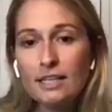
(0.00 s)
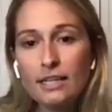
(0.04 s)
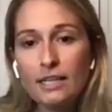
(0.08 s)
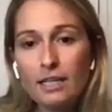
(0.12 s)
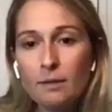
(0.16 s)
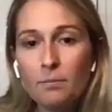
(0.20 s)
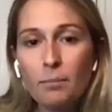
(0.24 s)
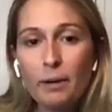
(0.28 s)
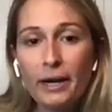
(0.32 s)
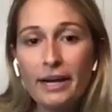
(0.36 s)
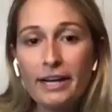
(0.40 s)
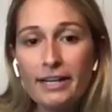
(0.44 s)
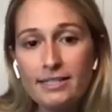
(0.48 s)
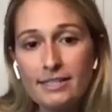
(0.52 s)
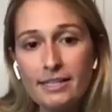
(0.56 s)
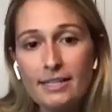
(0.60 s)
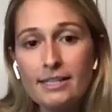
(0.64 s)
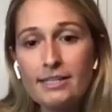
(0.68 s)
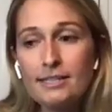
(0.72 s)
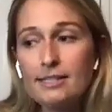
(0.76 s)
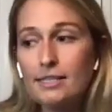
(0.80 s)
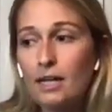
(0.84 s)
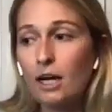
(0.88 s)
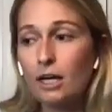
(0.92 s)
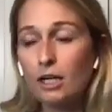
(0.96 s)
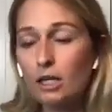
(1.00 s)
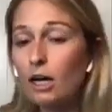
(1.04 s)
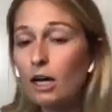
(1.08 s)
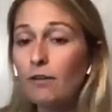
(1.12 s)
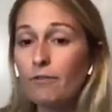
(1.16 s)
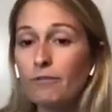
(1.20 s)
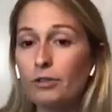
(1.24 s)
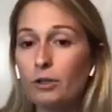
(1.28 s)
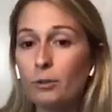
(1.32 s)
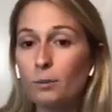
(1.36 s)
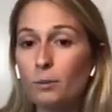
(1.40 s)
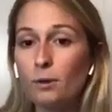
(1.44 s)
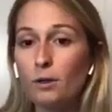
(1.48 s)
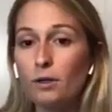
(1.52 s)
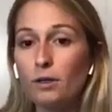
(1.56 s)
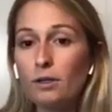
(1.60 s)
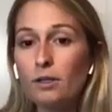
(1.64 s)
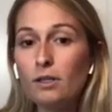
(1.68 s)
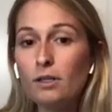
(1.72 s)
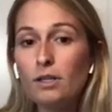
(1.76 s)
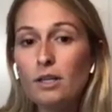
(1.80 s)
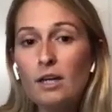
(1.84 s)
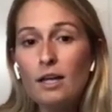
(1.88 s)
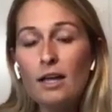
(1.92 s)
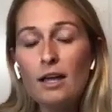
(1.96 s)
to keep bike seats
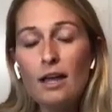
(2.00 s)
uncomfortable.